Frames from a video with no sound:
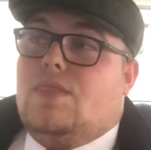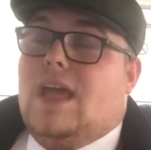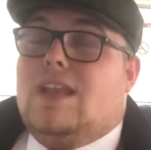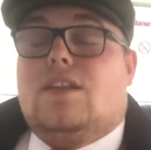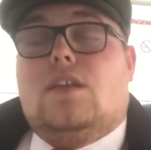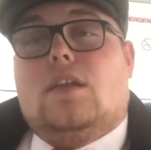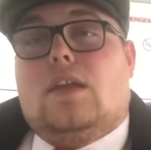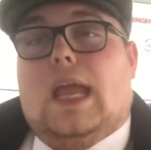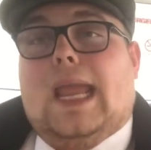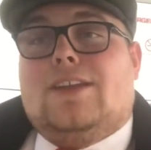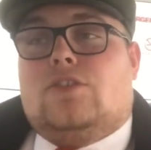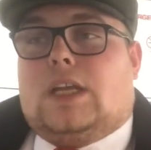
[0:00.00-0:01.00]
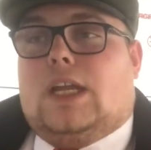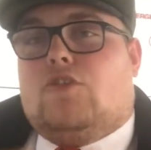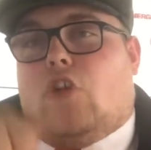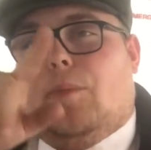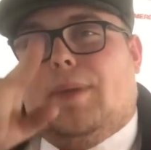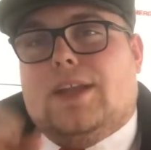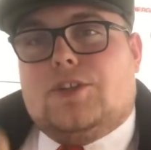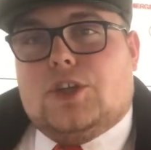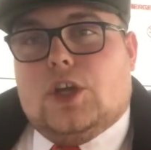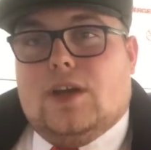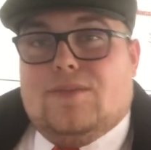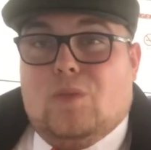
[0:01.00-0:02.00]
then it just kind of draw a
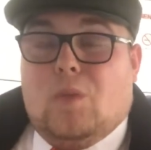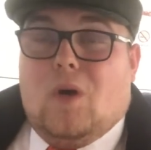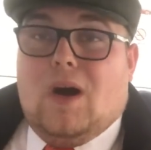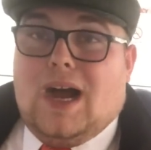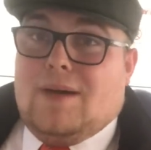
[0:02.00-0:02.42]
picture of what